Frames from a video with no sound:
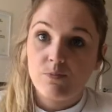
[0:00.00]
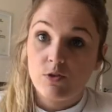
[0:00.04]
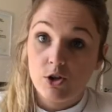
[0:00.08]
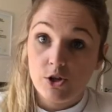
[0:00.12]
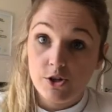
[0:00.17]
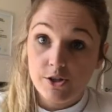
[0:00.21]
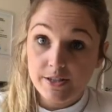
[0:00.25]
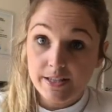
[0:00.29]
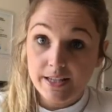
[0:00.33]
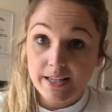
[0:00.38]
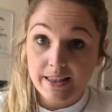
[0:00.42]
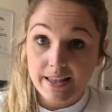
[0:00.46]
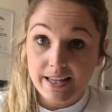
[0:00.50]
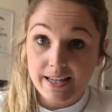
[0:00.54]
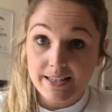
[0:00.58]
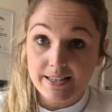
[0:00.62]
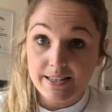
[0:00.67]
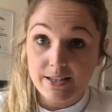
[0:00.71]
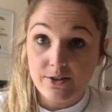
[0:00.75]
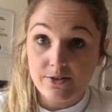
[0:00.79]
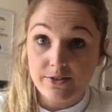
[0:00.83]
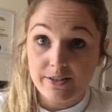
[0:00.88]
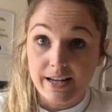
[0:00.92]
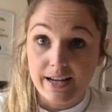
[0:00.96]
Using these
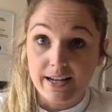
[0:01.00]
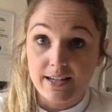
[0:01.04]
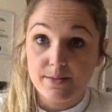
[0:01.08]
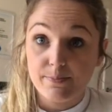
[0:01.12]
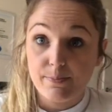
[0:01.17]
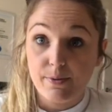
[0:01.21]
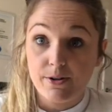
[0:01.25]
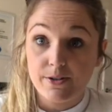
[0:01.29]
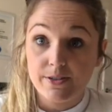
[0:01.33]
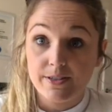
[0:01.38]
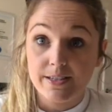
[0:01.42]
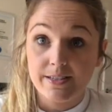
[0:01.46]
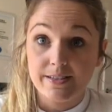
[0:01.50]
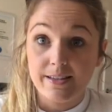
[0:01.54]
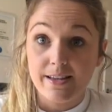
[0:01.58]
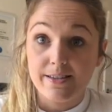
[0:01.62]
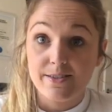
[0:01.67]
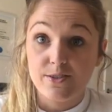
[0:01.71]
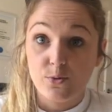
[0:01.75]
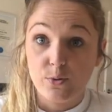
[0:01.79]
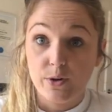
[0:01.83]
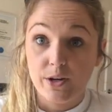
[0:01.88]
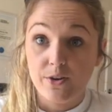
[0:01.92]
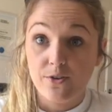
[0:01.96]
little text boxes
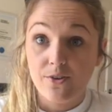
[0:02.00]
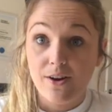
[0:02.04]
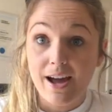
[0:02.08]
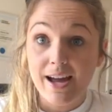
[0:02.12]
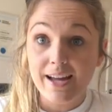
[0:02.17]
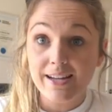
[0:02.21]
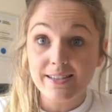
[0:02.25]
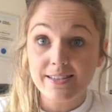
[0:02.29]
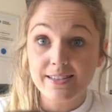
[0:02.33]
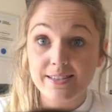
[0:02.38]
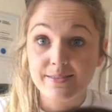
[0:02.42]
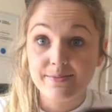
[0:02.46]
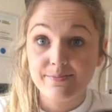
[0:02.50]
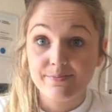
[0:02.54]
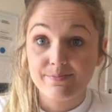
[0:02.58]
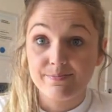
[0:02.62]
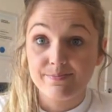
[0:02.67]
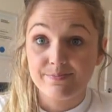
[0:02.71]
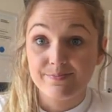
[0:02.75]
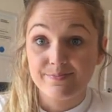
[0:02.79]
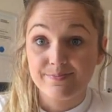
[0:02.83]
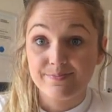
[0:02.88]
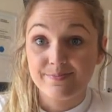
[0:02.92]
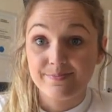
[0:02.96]
as quick writes
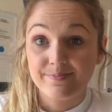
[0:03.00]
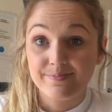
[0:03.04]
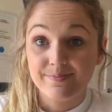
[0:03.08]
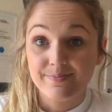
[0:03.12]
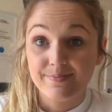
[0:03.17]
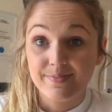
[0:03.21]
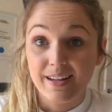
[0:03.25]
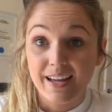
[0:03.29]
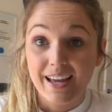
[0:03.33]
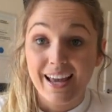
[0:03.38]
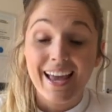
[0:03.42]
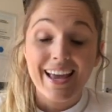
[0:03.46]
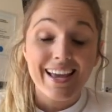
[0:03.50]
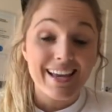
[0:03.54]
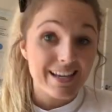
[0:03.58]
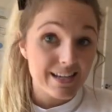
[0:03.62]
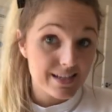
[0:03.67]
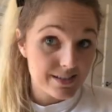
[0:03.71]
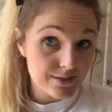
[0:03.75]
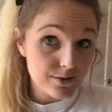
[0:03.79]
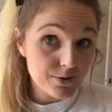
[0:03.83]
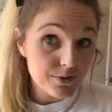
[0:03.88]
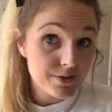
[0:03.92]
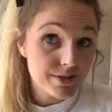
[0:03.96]

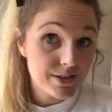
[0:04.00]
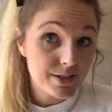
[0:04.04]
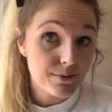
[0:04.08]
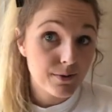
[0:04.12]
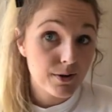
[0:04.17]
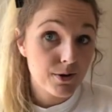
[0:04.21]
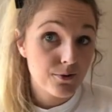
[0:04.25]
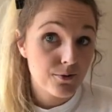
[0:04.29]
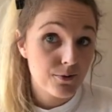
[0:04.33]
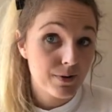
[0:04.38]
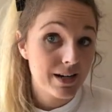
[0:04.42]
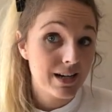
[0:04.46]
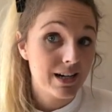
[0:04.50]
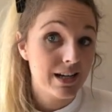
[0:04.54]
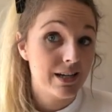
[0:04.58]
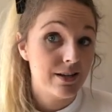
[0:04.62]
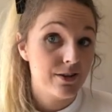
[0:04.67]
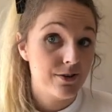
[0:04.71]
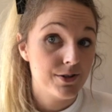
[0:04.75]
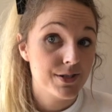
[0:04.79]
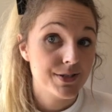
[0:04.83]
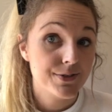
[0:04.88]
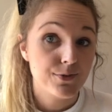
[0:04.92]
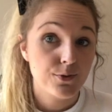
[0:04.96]
is also a really
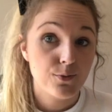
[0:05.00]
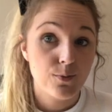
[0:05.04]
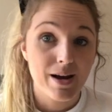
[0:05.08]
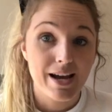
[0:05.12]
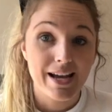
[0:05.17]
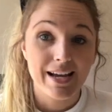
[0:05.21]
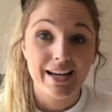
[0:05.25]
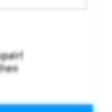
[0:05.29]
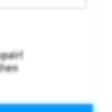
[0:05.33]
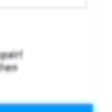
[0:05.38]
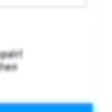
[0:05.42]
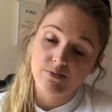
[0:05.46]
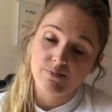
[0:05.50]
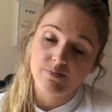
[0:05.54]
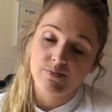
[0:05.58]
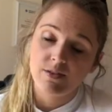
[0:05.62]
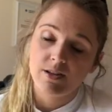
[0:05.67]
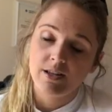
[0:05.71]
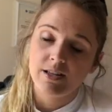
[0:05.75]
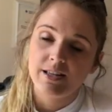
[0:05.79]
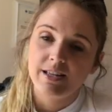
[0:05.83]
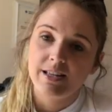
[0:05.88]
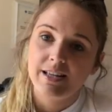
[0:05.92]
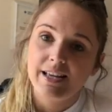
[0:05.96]
useful way
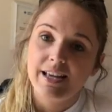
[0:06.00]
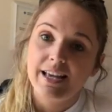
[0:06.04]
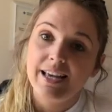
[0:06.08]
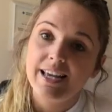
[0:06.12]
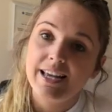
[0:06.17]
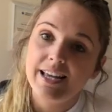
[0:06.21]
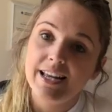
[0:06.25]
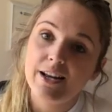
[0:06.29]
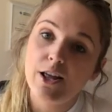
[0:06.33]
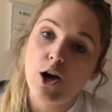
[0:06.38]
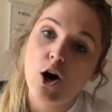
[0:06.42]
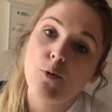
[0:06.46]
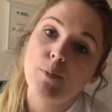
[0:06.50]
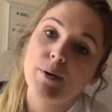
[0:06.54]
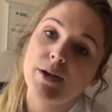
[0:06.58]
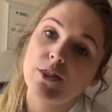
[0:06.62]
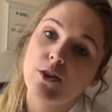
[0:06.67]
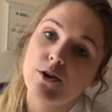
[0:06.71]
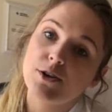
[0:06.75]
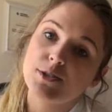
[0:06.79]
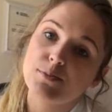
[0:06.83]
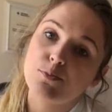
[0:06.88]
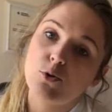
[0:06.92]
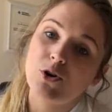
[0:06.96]
in helping
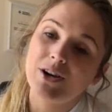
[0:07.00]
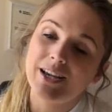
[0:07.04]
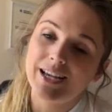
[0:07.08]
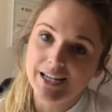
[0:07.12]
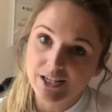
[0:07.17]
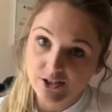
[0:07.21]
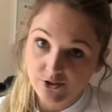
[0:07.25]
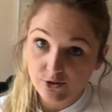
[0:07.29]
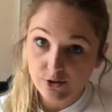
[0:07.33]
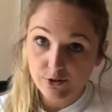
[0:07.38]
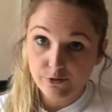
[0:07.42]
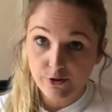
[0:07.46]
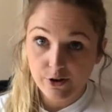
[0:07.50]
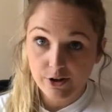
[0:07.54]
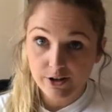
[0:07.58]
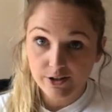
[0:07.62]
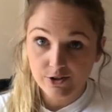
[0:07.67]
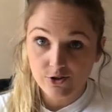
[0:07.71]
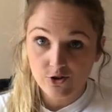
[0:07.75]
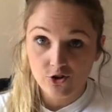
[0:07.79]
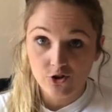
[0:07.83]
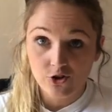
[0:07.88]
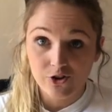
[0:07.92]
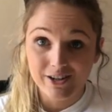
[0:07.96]
those more
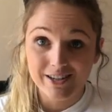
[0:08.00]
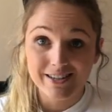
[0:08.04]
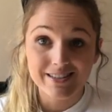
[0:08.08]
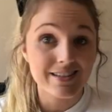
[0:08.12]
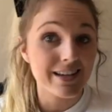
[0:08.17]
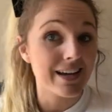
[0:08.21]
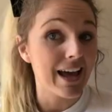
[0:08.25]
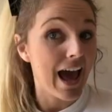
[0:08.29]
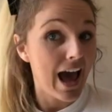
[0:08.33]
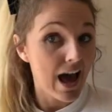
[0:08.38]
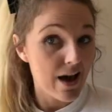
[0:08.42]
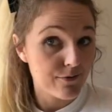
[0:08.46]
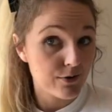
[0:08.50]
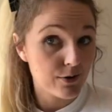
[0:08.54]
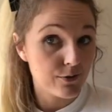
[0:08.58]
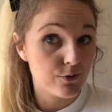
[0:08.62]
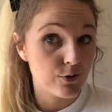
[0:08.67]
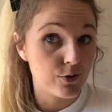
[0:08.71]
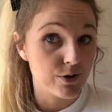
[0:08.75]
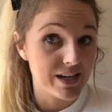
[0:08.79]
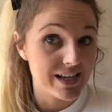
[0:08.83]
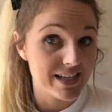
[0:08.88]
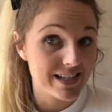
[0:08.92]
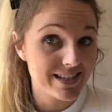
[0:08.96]
introverted students have a
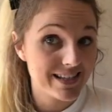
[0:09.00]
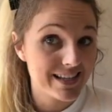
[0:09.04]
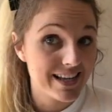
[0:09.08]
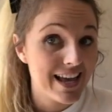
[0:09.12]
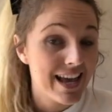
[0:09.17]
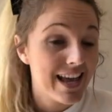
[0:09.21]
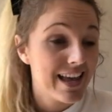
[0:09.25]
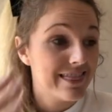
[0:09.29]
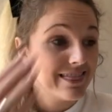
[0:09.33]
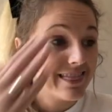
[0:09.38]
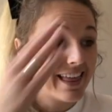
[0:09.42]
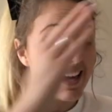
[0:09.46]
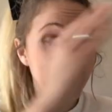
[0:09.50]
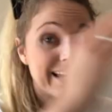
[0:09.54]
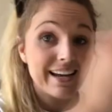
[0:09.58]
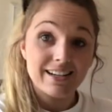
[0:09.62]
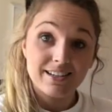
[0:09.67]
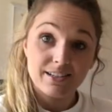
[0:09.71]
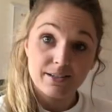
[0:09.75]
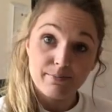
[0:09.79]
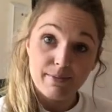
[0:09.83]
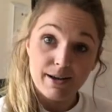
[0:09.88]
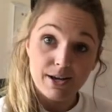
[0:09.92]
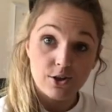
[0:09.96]
voice. They get
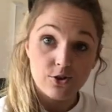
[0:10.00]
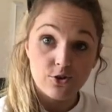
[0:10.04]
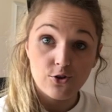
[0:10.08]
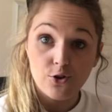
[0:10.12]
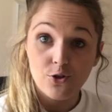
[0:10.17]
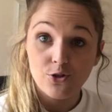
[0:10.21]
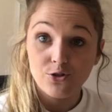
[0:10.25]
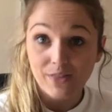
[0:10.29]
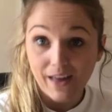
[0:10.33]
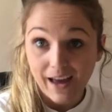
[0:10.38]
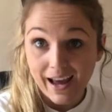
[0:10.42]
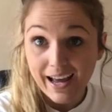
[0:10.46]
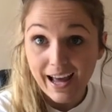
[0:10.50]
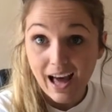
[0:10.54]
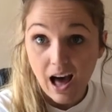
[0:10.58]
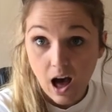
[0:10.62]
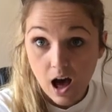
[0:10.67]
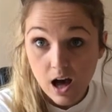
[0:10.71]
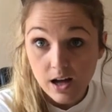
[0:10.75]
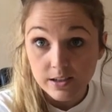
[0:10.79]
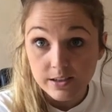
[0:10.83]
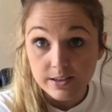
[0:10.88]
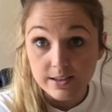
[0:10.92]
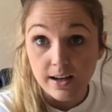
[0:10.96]
to make sure they
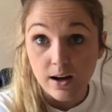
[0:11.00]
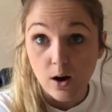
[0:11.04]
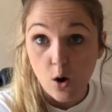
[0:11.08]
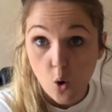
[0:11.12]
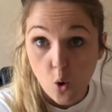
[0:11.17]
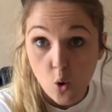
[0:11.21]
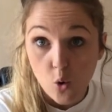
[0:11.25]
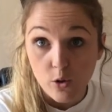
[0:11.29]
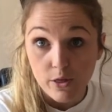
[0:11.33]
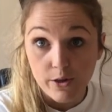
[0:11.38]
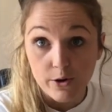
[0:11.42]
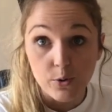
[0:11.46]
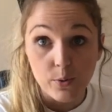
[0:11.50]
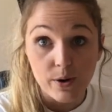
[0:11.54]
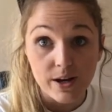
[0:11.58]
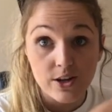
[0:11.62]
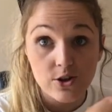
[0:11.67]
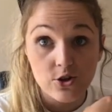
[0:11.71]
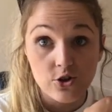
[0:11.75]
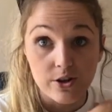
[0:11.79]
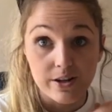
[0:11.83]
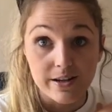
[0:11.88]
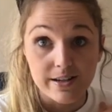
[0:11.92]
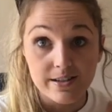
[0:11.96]
answer all the
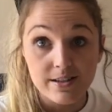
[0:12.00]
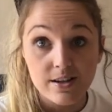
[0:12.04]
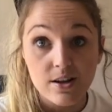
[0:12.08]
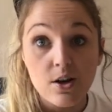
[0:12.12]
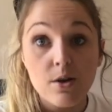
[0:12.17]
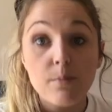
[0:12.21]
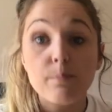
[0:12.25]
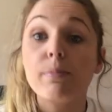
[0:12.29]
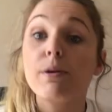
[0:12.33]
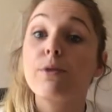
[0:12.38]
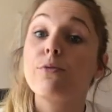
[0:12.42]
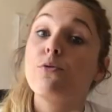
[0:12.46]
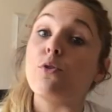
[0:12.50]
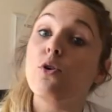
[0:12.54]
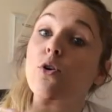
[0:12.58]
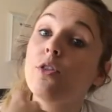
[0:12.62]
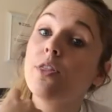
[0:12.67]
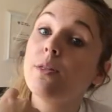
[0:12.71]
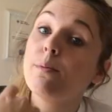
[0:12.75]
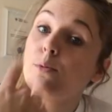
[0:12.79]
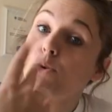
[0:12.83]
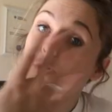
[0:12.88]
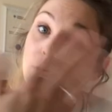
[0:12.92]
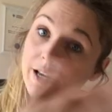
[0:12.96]
questions before
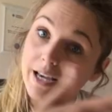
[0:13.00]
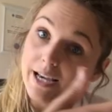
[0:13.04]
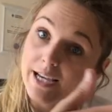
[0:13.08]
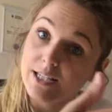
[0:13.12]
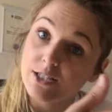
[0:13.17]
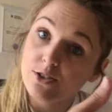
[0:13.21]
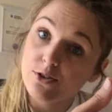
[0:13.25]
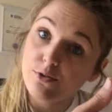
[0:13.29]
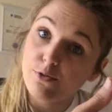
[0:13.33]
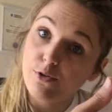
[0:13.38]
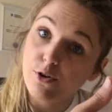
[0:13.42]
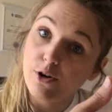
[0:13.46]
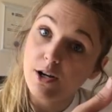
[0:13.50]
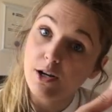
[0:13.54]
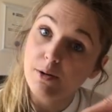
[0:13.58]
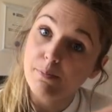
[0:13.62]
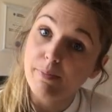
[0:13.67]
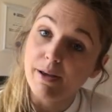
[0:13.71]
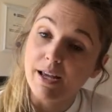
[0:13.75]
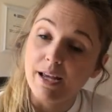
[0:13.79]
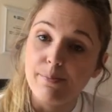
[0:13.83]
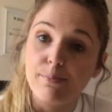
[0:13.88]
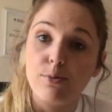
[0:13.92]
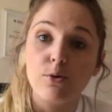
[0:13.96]
the more extroverted
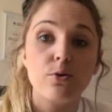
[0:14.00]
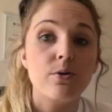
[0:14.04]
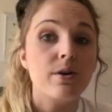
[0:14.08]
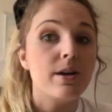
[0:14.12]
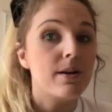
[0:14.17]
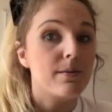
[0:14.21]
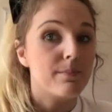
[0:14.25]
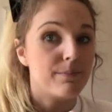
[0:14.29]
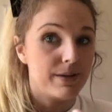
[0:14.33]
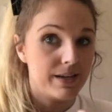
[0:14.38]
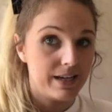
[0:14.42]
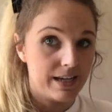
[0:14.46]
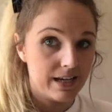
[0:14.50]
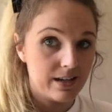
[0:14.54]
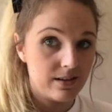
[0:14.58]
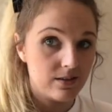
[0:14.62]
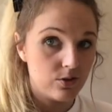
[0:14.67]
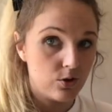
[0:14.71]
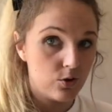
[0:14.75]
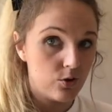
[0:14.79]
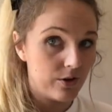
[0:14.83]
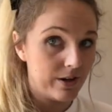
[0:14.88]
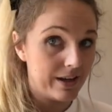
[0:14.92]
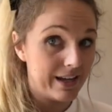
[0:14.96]
people begin
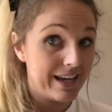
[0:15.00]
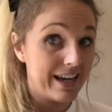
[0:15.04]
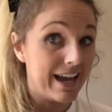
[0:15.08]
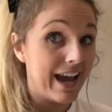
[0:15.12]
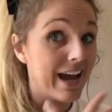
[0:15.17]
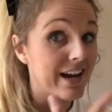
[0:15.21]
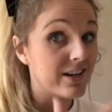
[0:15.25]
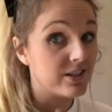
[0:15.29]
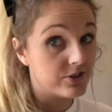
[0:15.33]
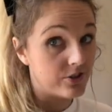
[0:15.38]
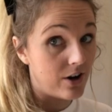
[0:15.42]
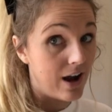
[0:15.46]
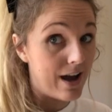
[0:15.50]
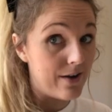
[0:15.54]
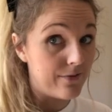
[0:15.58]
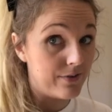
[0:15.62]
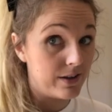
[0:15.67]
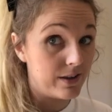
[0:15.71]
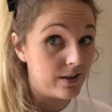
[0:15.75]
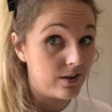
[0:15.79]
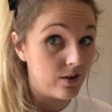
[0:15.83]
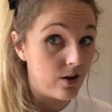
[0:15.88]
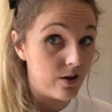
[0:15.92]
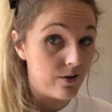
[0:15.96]
talking and
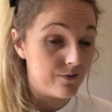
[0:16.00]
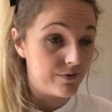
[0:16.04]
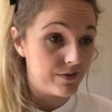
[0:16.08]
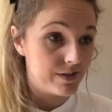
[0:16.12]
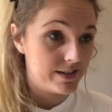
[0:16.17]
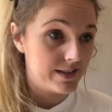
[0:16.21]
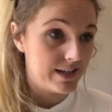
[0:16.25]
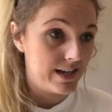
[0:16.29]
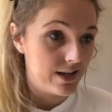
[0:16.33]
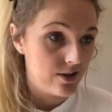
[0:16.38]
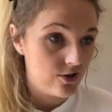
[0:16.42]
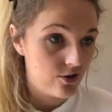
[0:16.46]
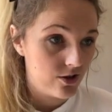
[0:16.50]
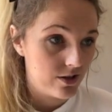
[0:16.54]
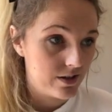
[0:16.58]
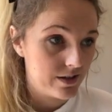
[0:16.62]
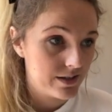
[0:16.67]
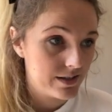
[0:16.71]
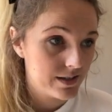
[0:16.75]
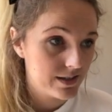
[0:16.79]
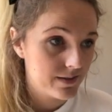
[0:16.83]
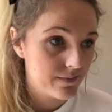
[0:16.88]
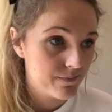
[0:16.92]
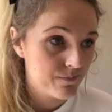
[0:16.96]
driving the
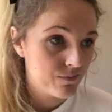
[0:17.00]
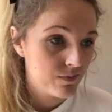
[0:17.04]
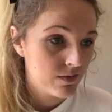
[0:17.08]
conversations.